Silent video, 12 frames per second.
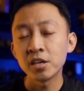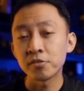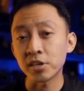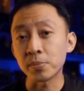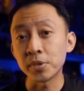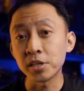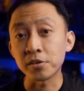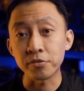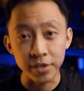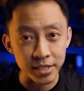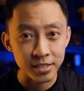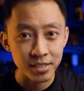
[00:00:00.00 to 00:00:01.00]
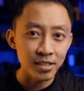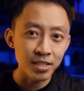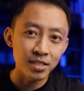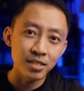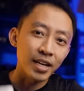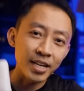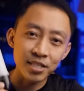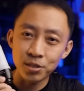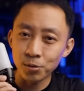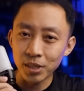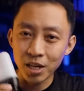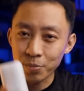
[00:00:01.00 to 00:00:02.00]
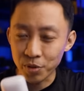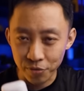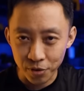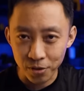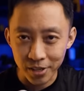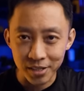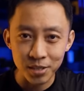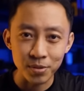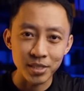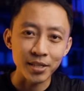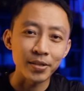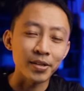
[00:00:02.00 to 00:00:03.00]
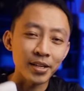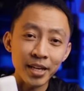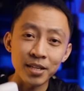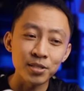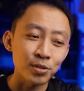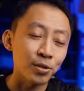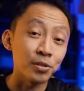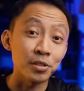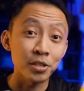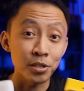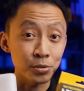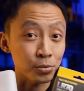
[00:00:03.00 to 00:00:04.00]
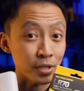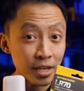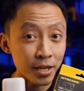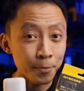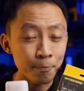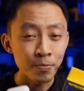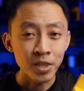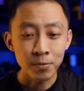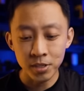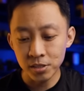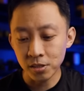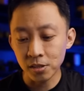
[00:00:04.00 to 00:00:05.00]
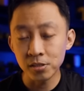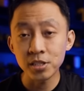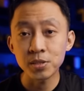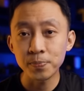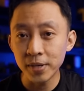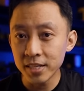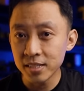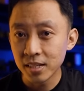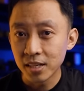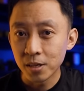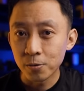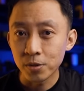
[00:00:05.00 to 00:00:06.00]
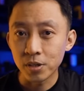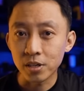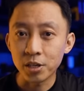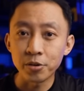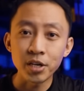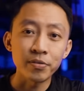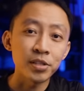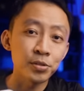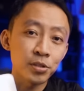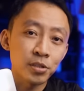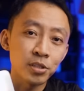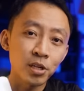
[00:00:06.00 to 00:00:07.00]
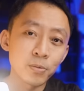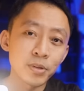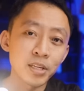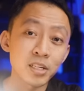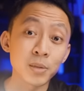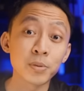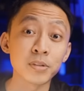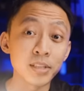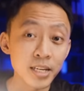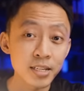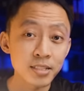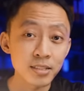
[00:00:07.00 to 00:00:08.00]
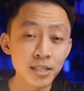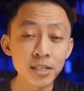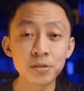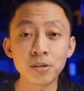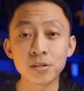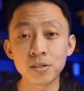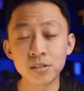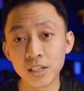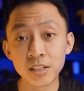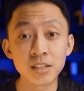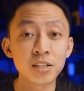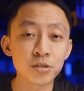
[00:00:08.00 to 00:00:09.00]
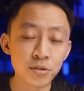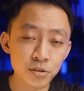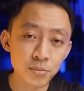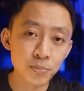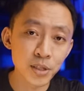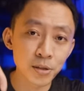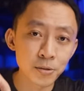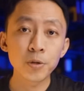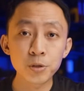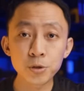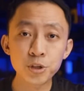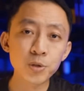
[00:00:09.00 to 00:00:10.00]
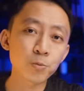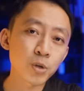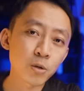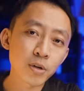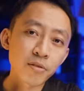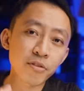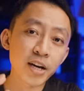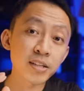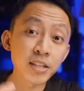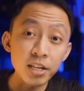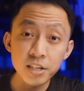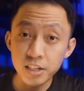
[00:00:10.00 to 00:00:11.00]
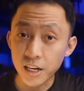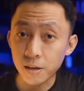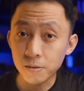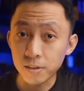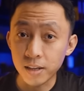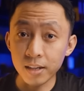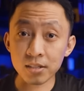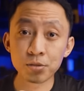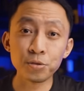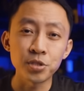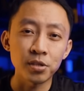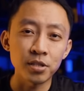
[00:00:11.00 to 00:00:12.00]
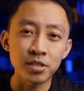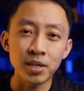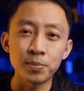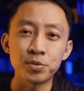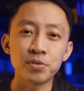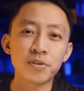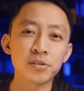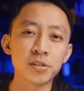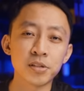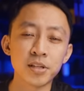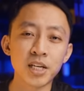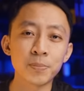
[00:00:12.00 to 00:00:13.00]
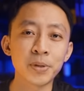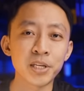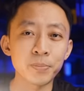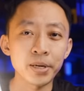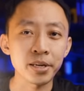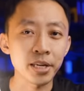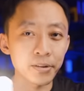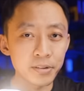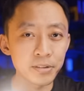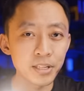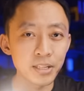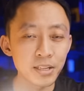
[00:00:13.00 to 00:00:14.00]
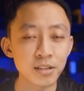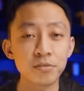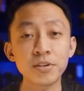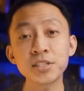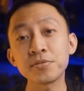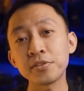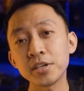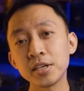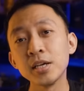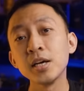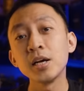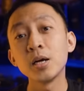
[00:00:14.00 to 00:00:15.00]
family or friends. This has sold out before and this will sell out again, so order yours today. Once your order is placed, we'll courier everything to your door within a couple of days. Link to orders in the description below. We do ship worldwide via DHL, and as usual, this comes with our 30-day money-back guarantee and fuss-free